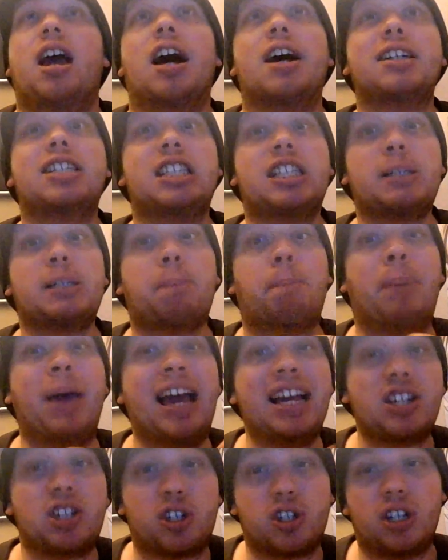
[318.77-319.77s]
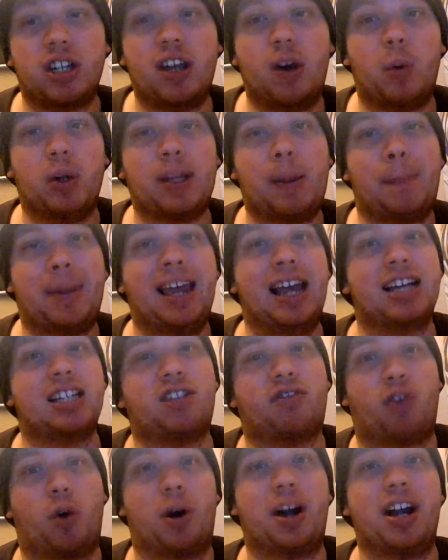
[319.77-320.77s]
especially with the
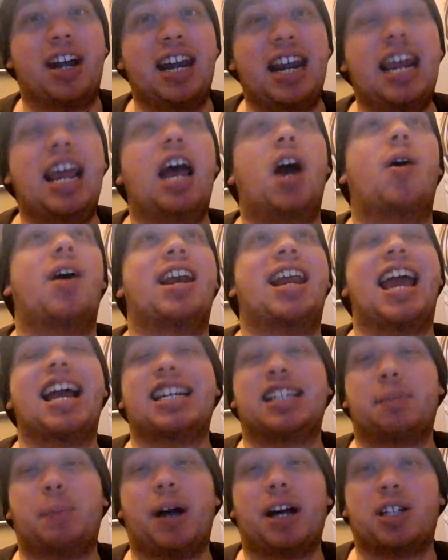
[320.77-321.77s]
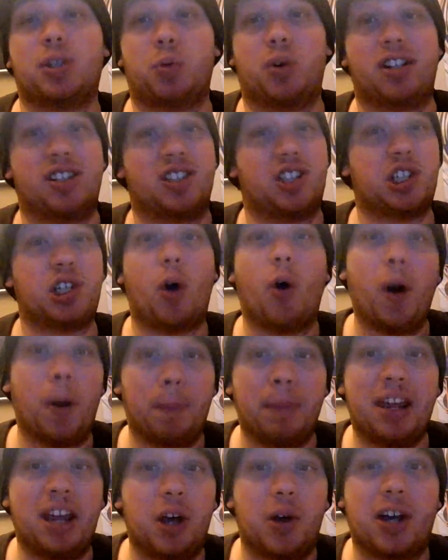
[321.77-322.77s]
PS4 Neo and Xbox One
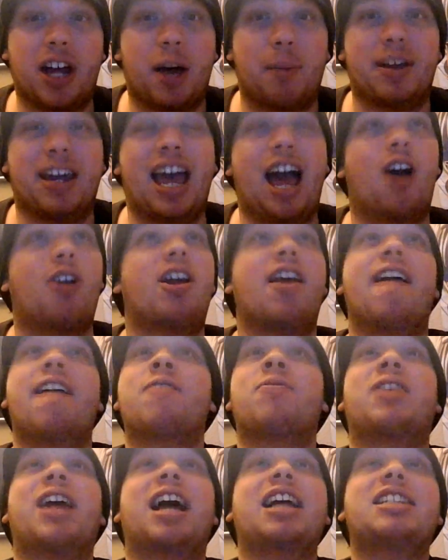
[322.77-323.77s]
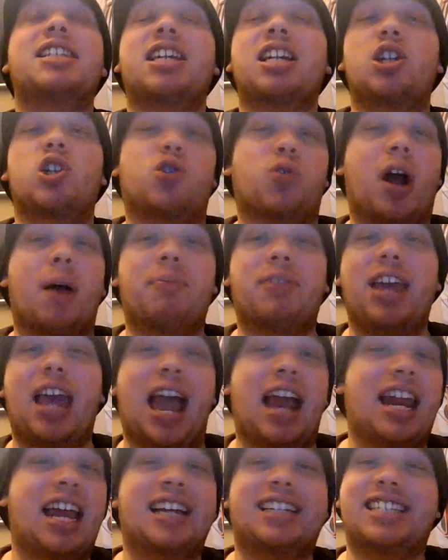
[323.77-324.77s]
Scorpio coming out. That's going to drop the
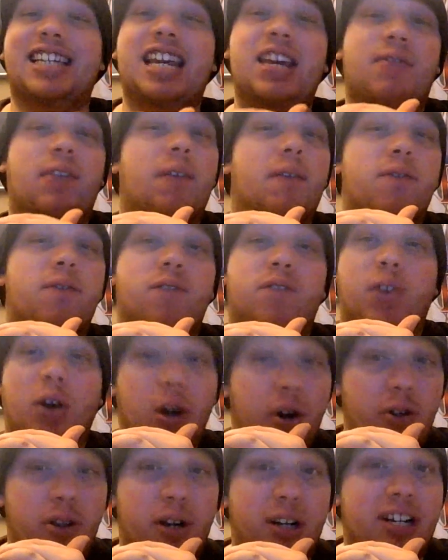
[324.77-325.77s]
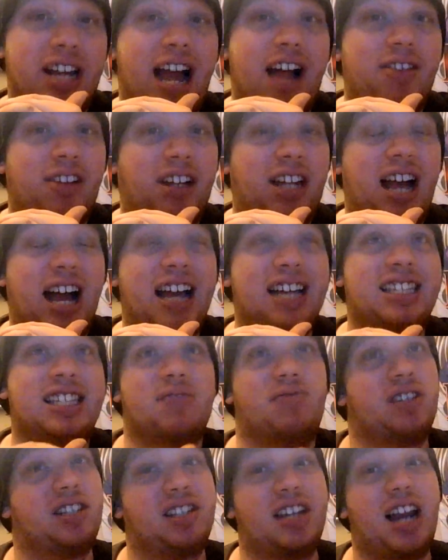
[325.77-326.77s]
NX even further down the lines
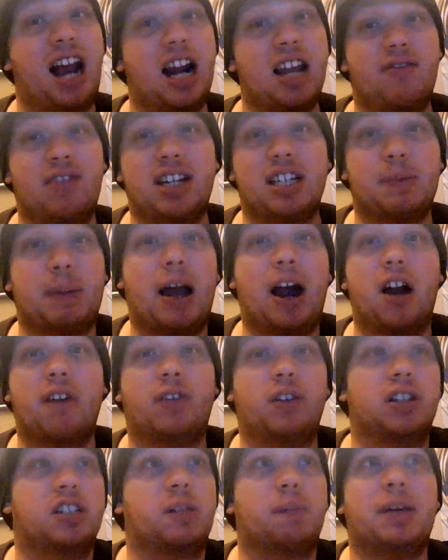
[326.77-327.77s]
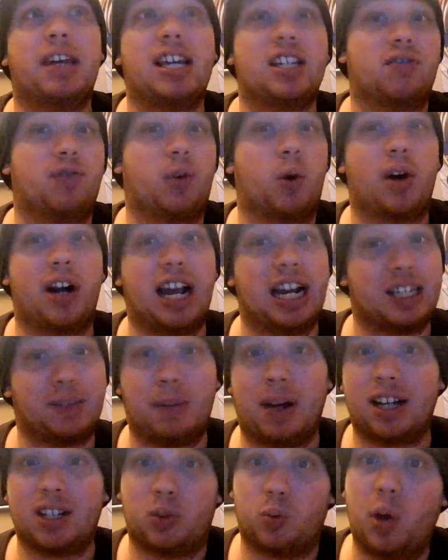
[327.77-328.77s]
if it's not even as powerful as the PS4 and
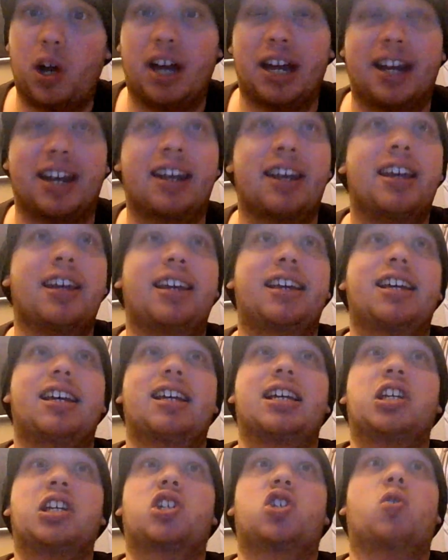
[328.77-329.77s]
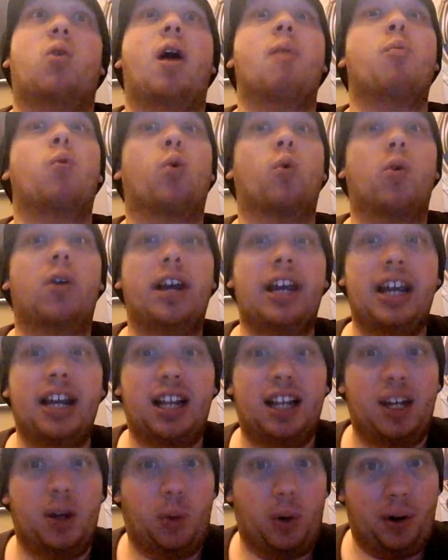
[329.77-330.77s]
Xbox One. So I'm
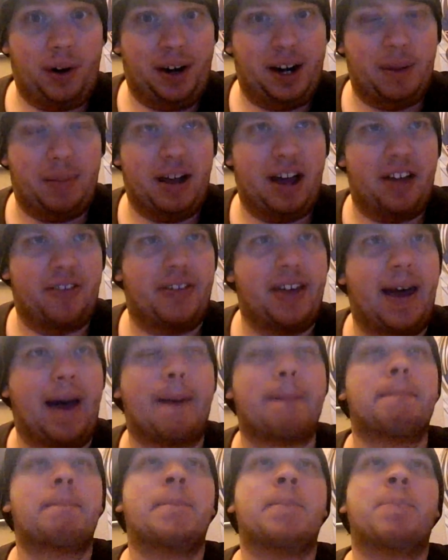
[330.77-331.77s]
really worried about that.